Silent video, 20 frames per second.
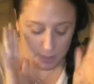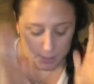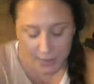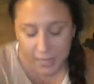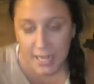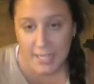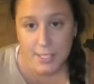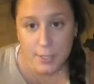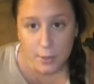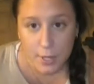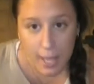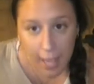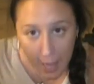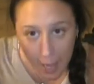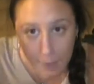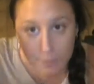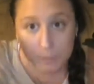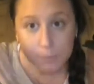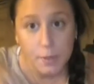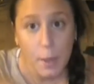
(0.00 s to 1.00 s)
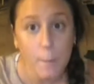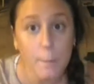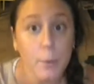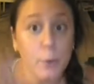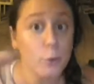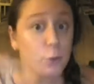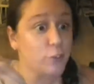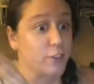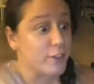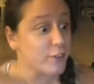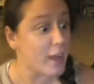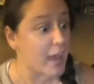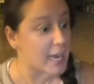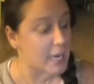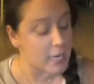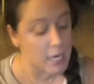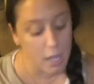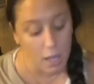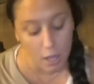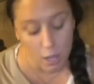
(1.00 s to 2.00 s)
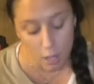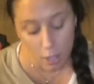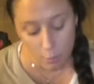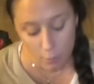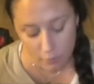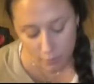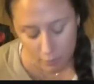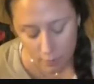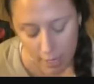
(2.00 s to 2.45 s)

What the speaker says: But that's okay. Moving right along.